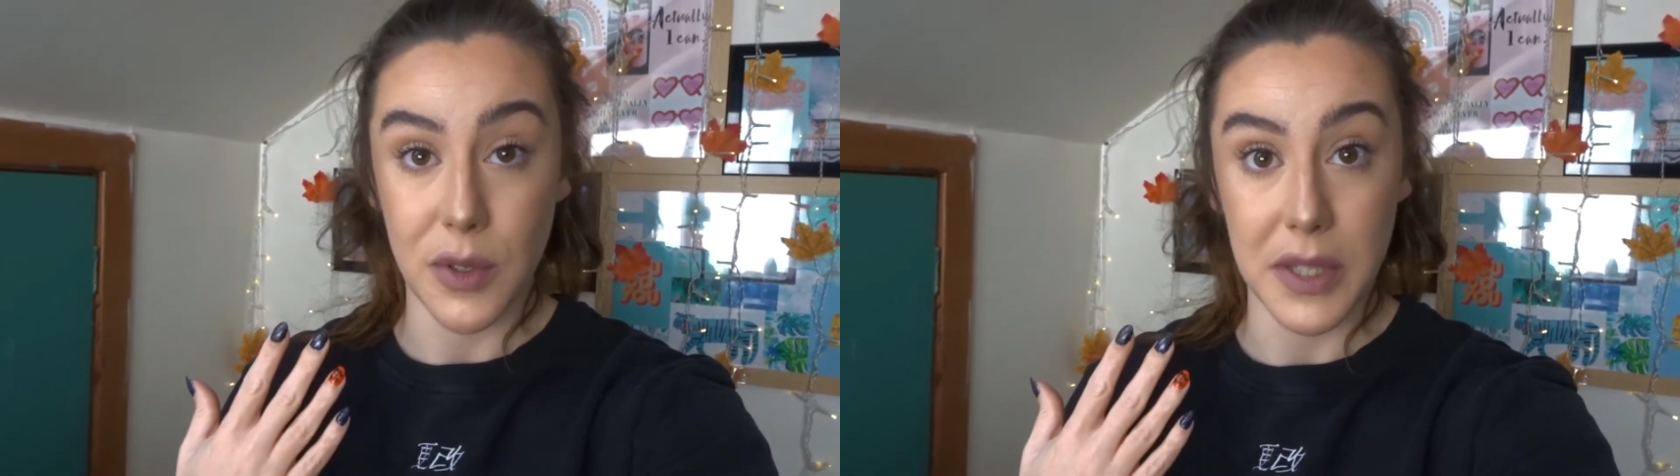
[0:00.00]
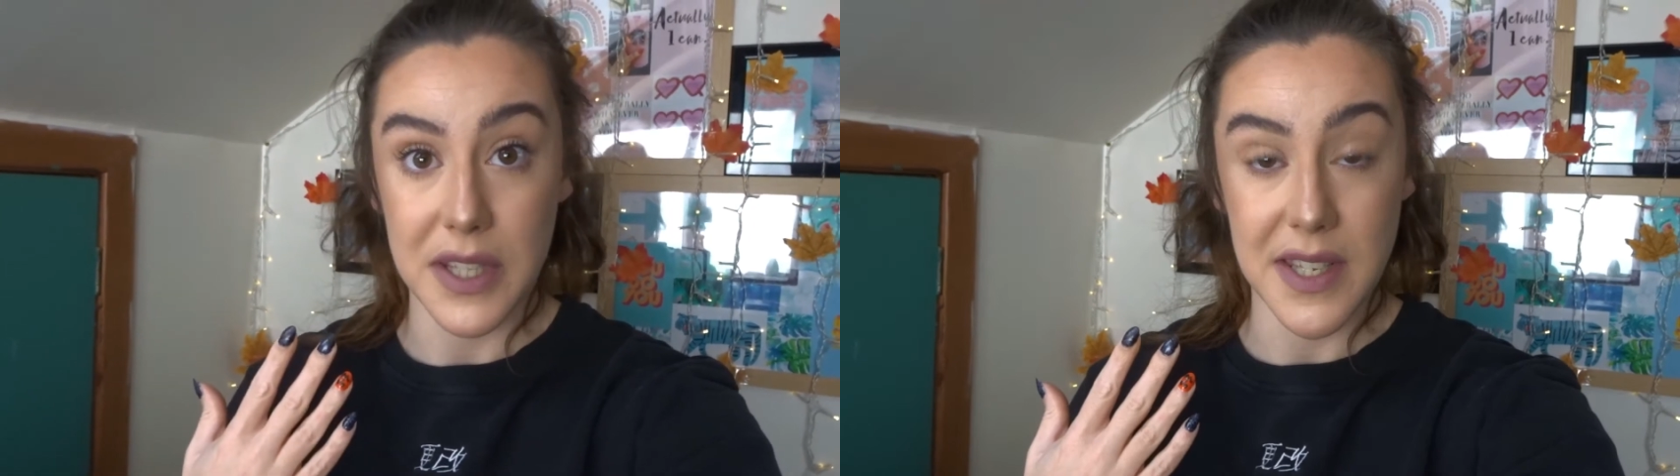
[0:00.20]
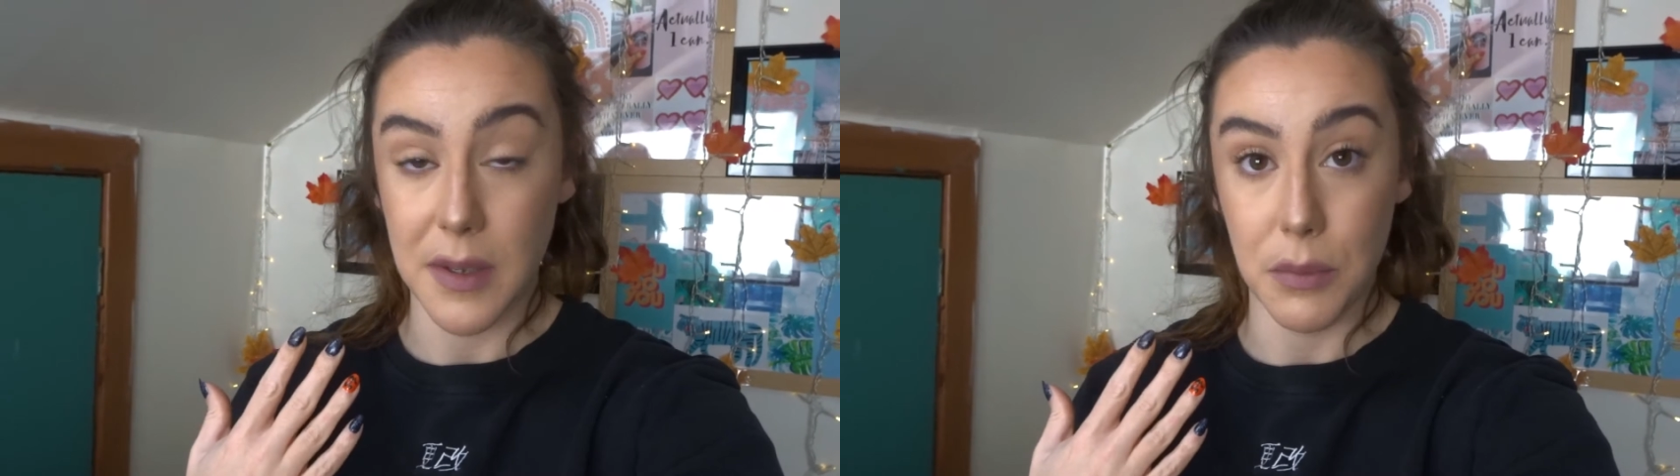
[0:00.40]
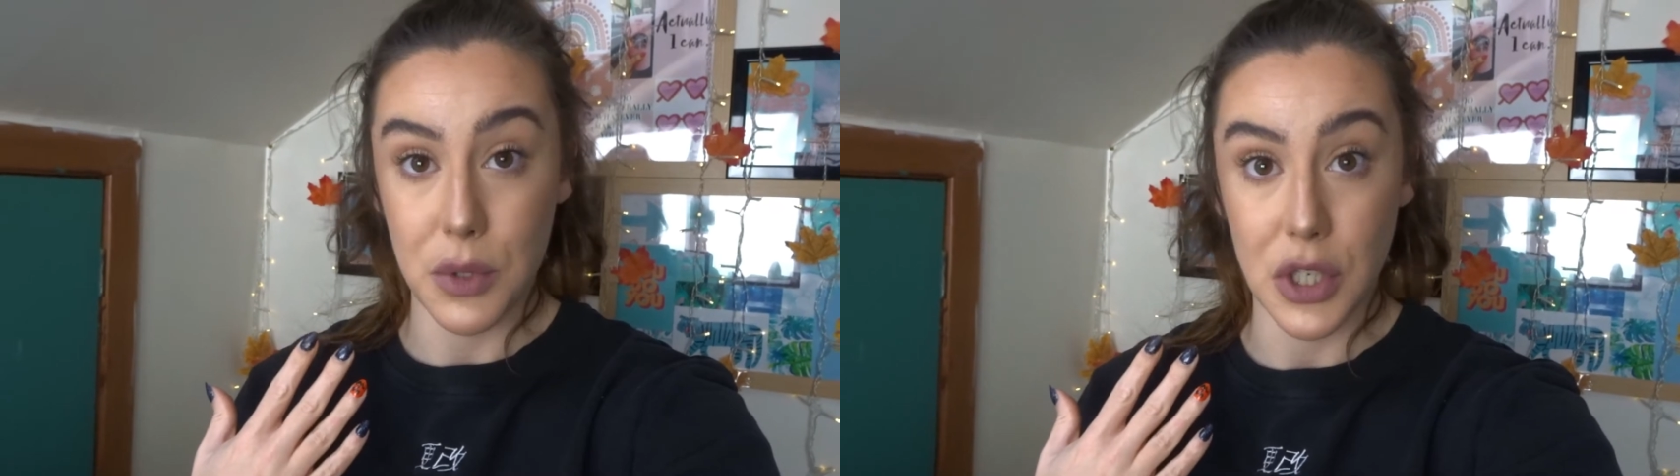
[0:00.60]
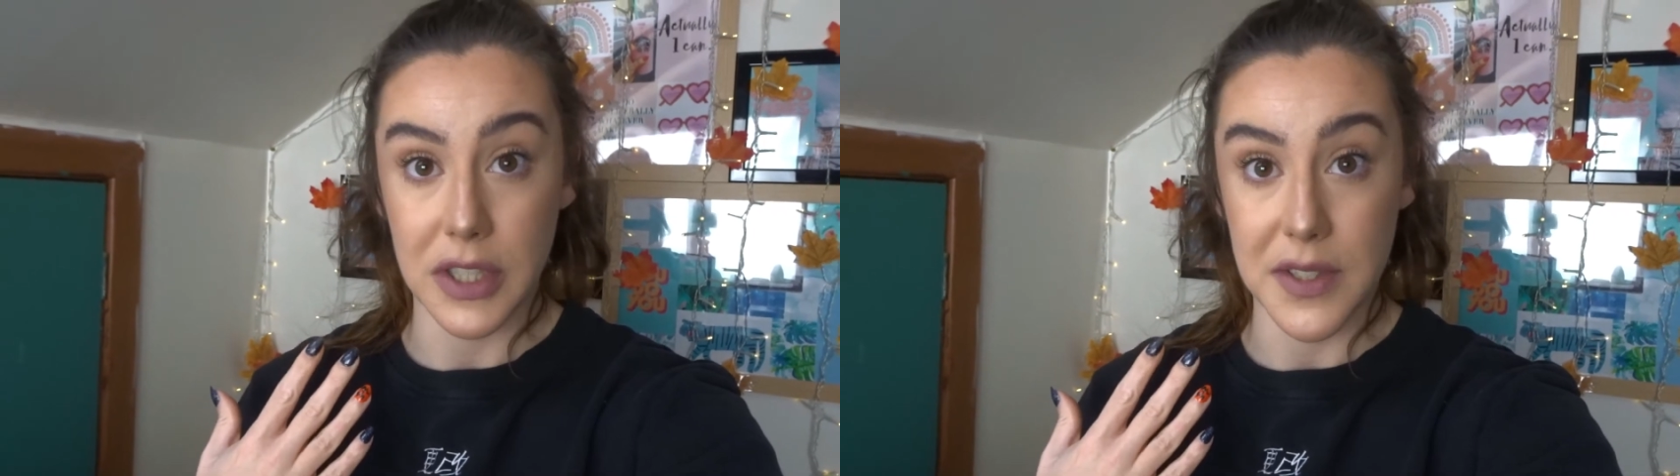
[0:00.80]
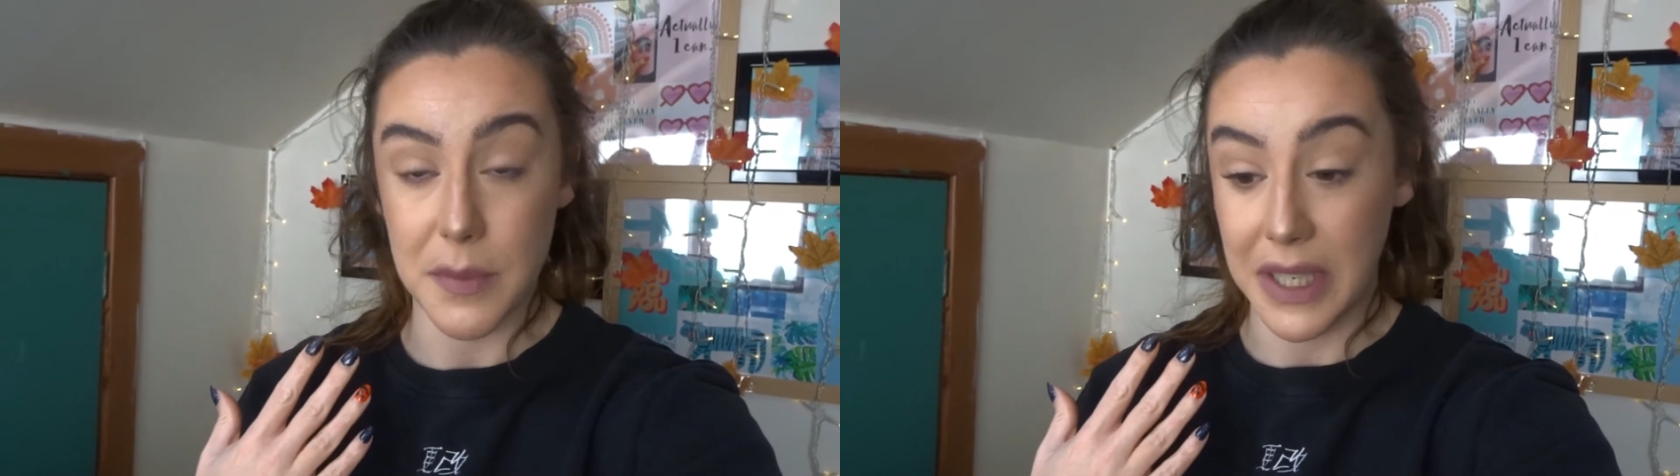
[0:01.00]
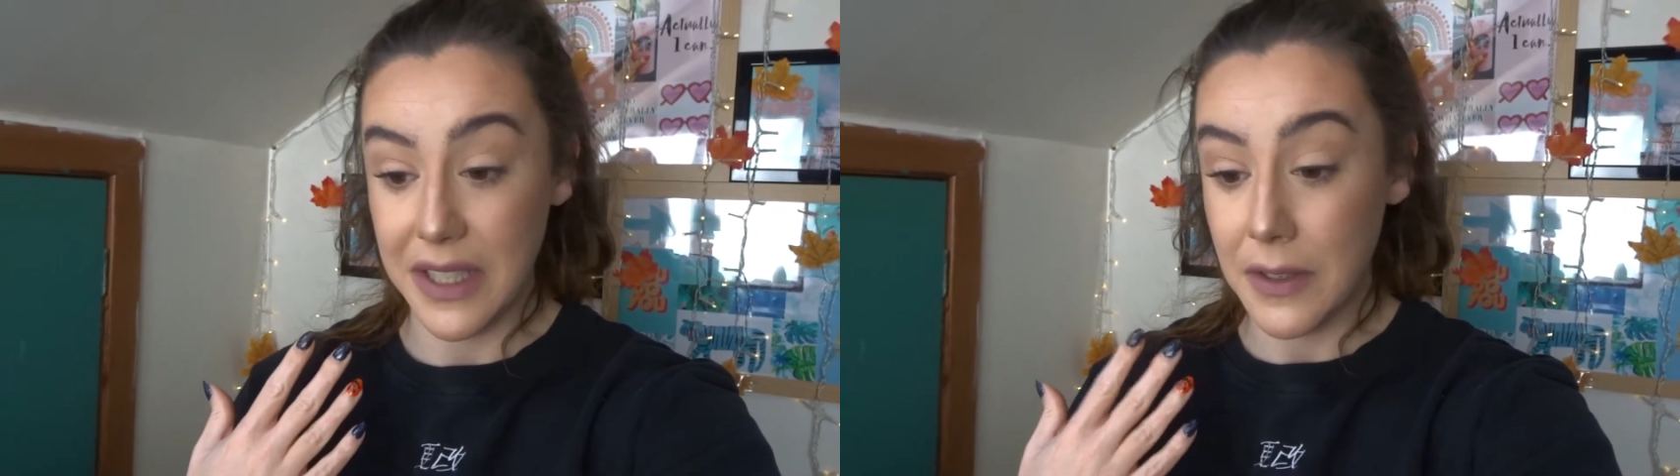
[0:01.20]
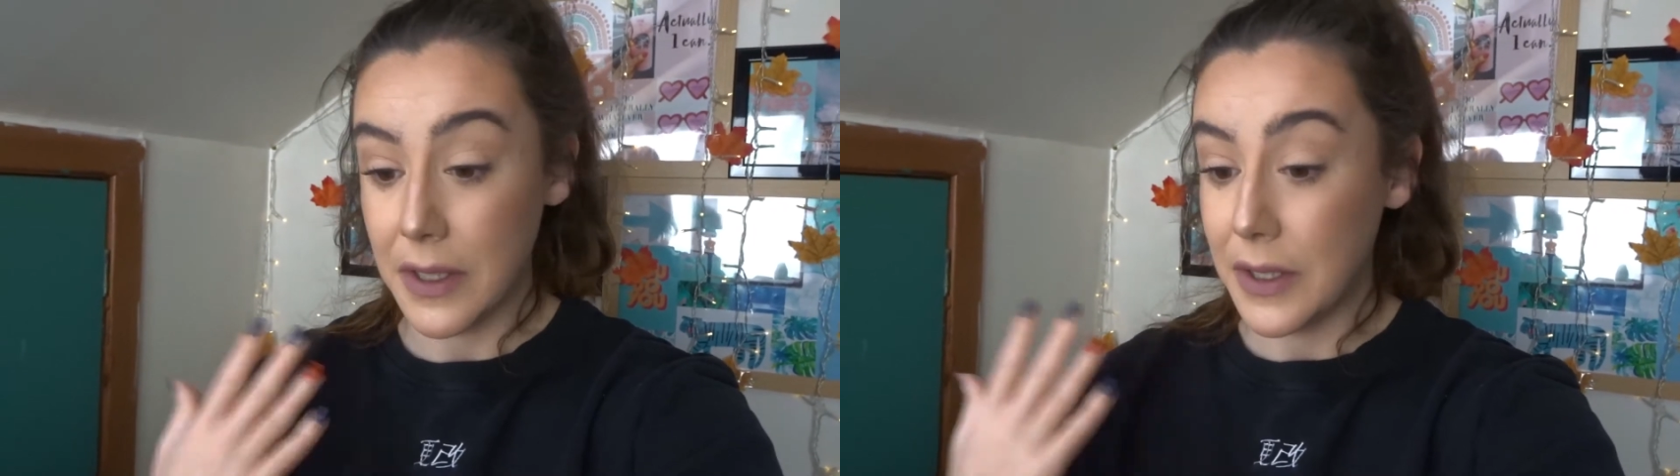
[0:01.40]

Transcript: to be the same shade as me